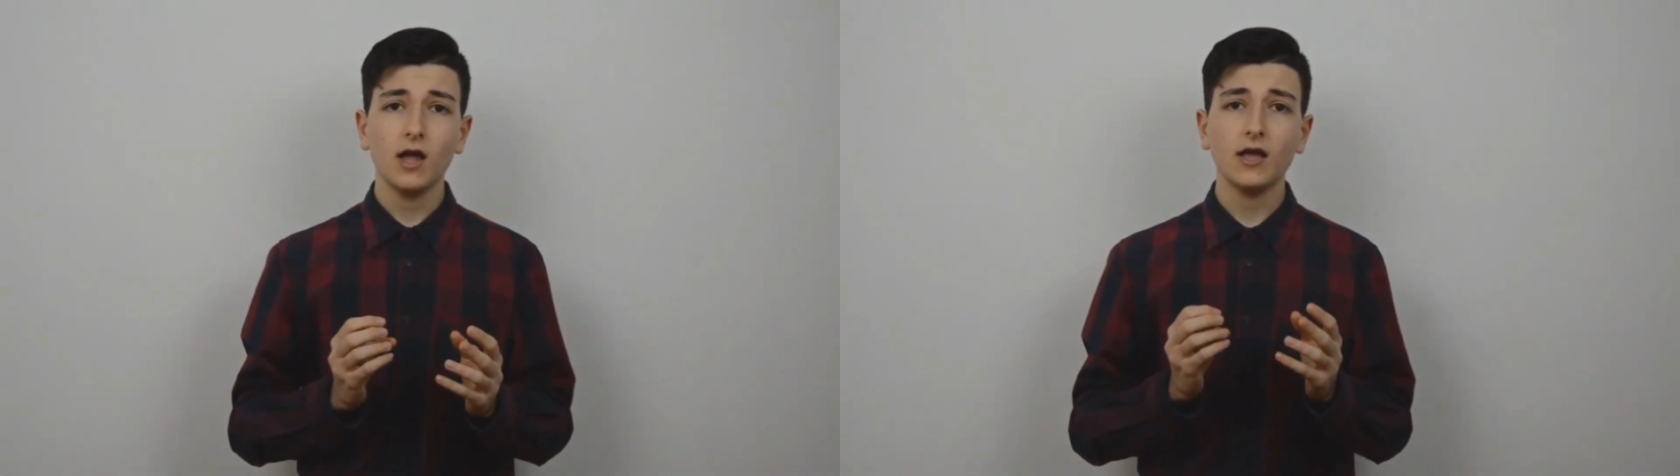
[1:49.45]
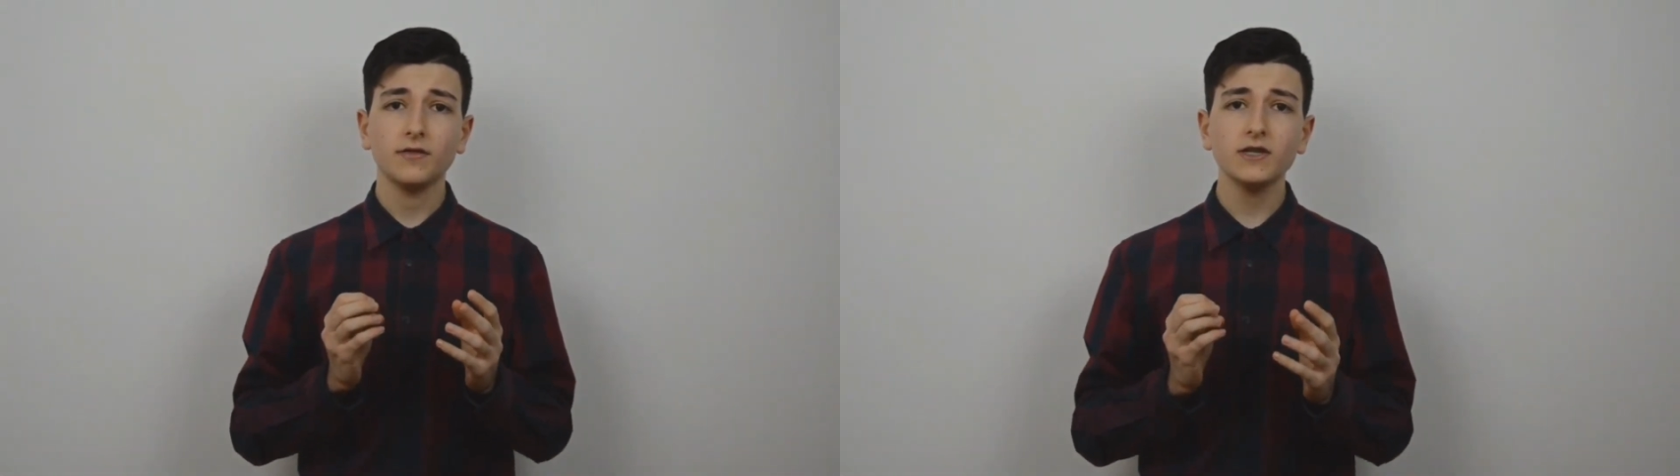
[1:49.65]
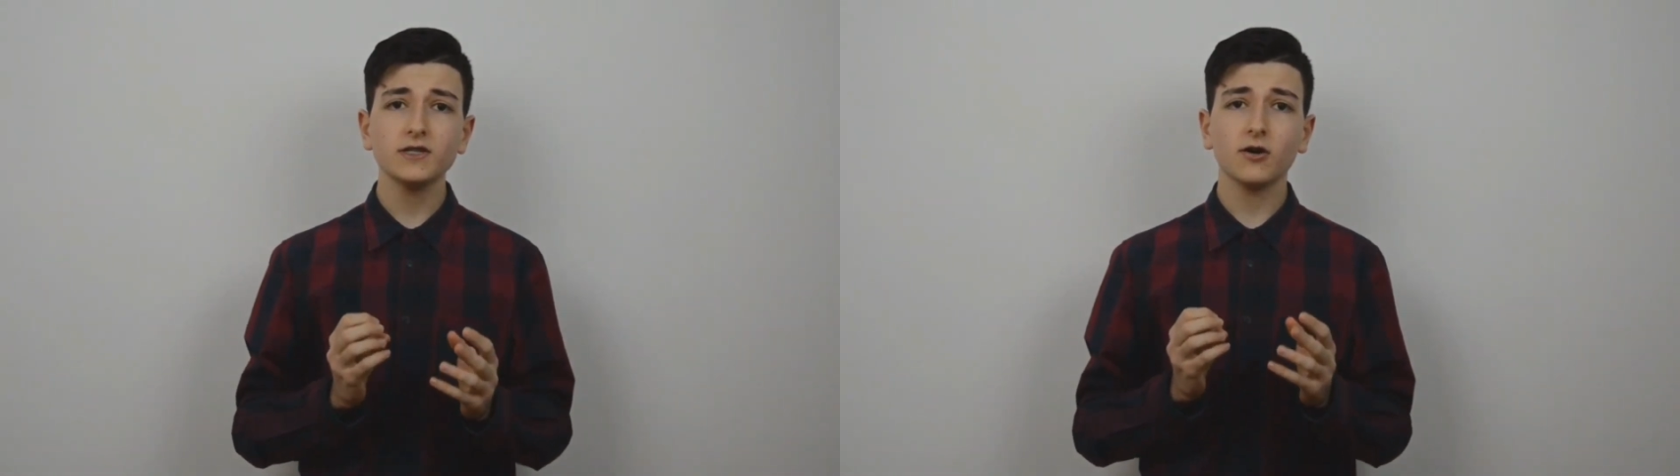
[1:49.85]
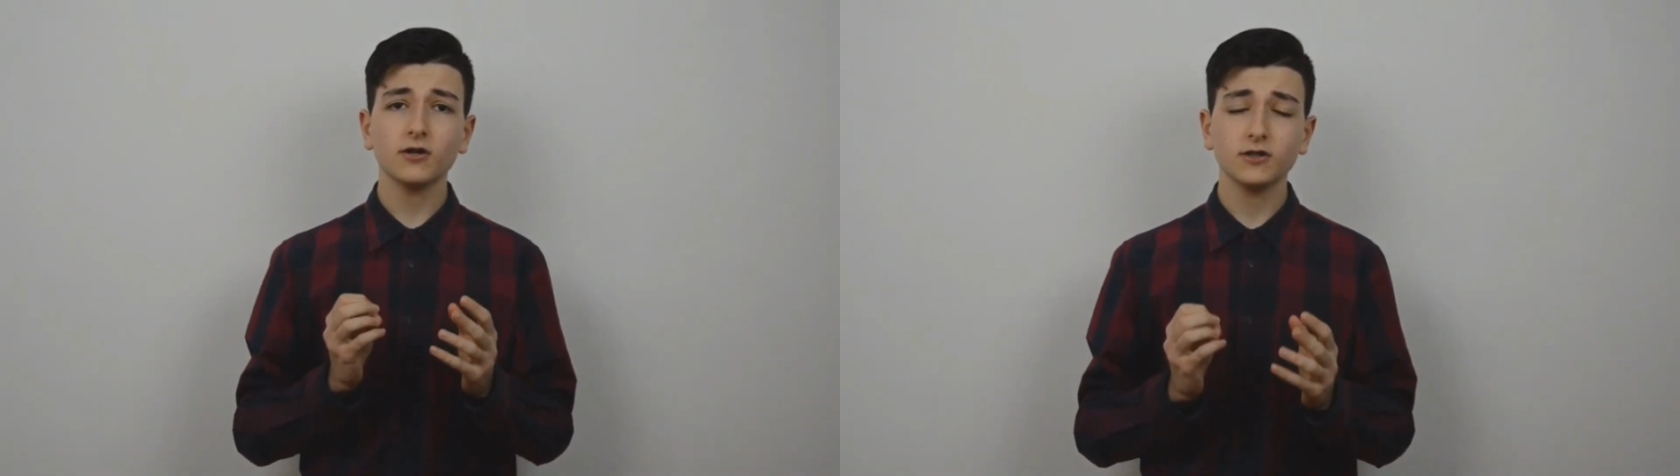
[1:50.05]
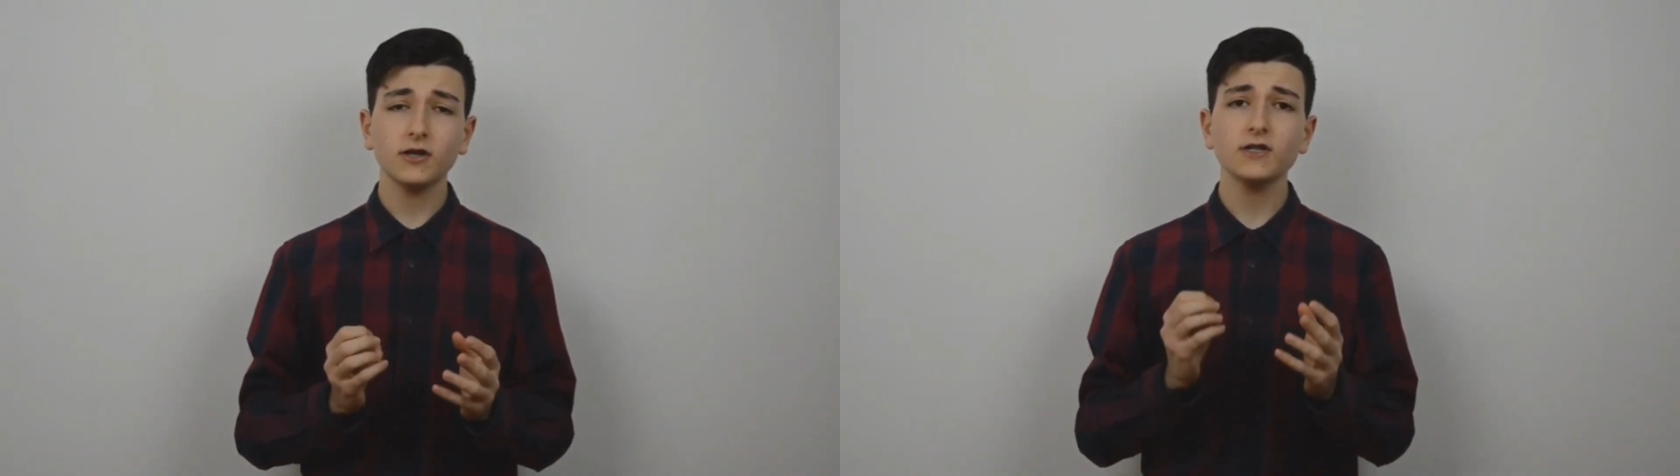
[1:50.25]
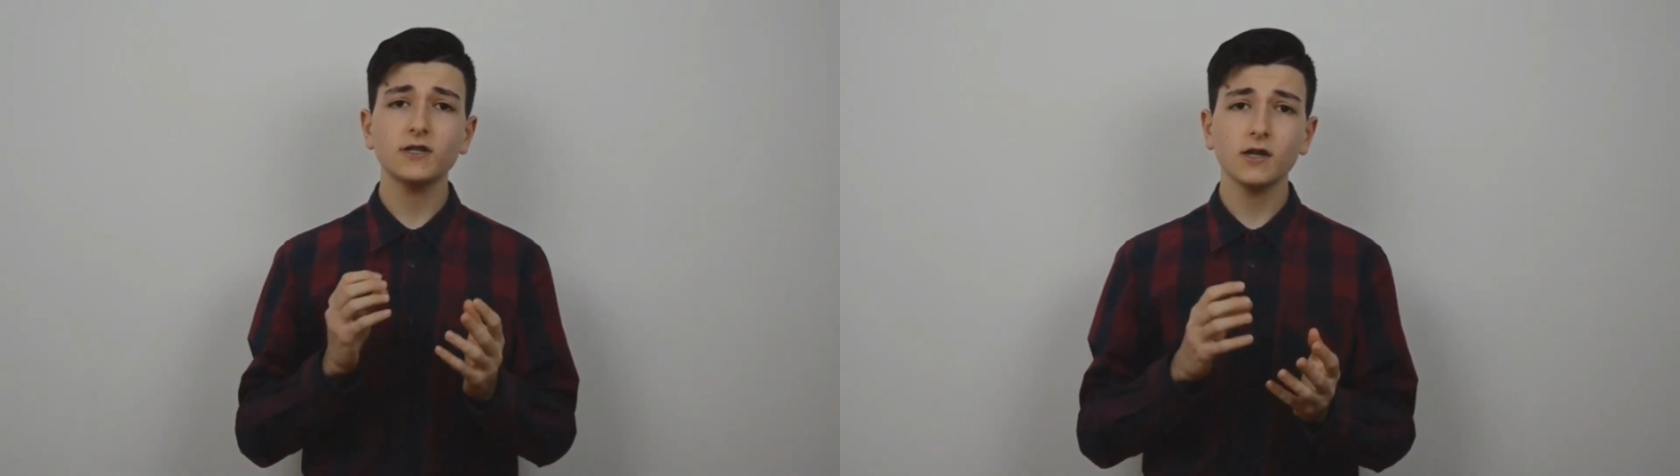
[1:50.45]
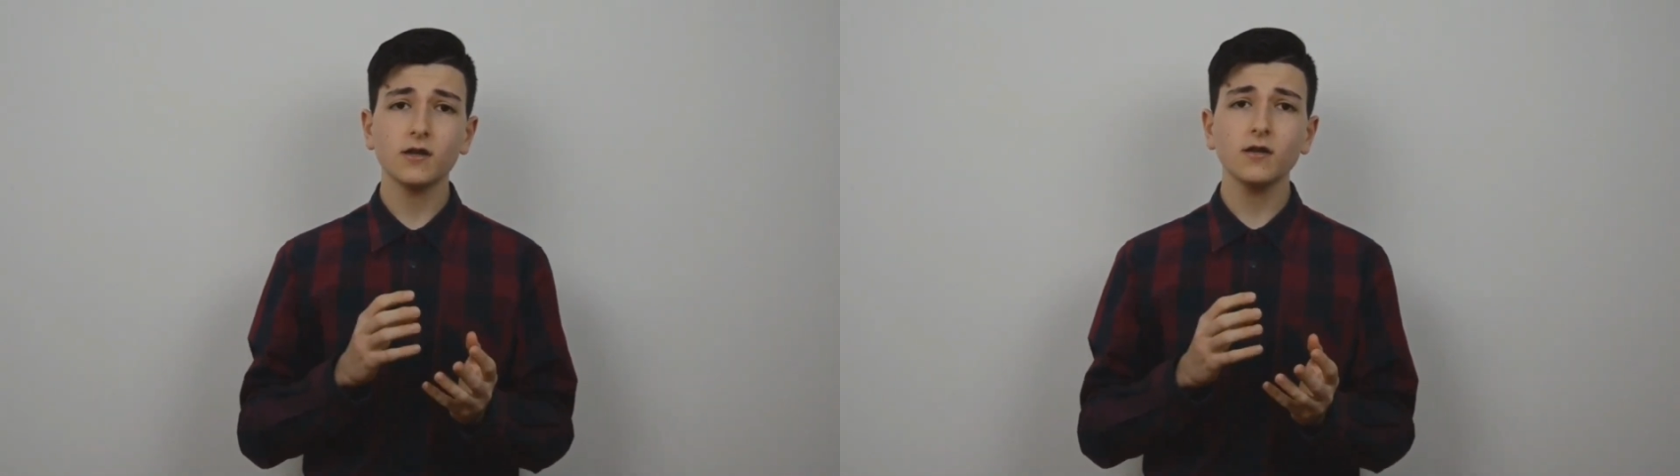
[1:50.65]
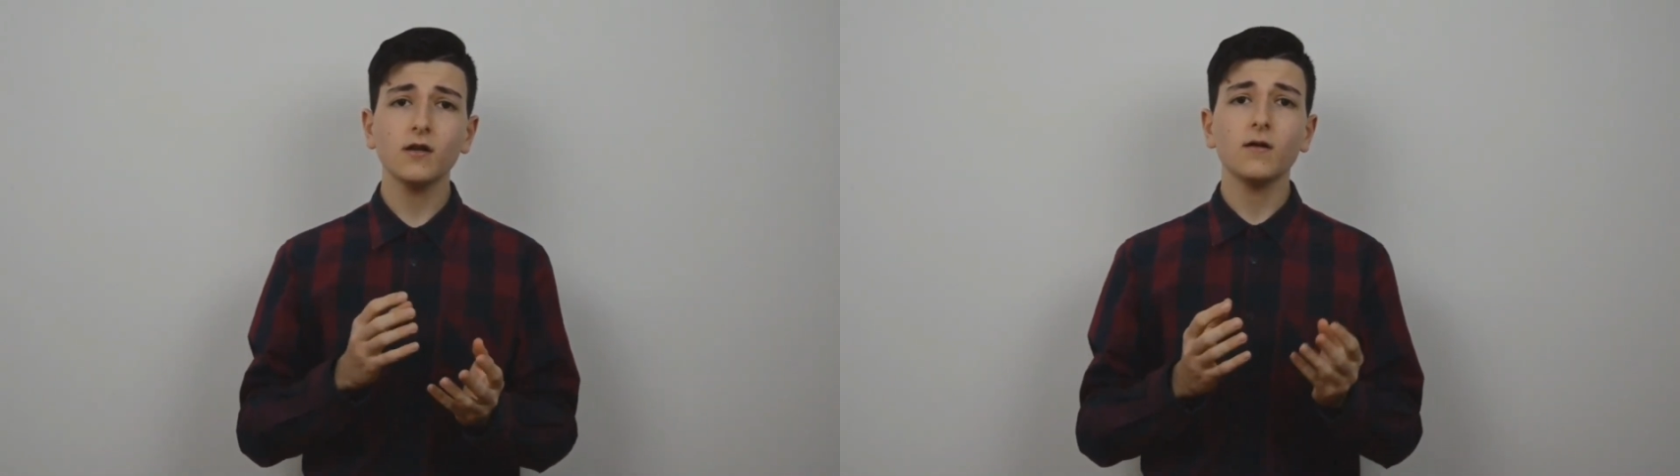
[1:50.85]
and this
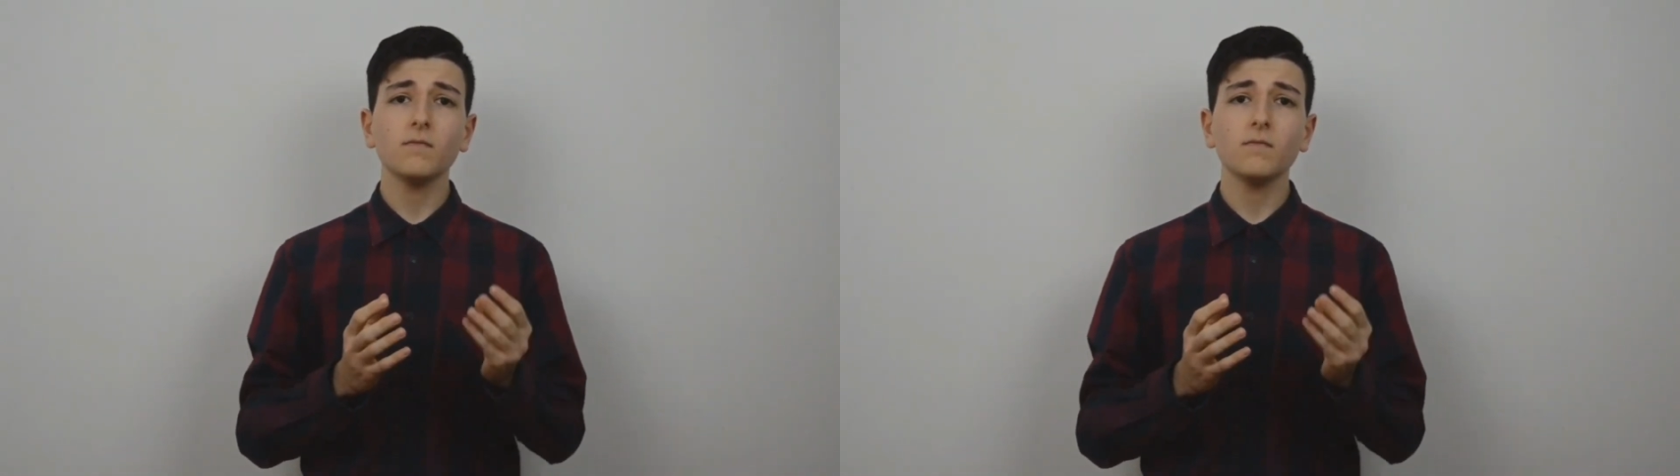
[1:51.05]
characteristic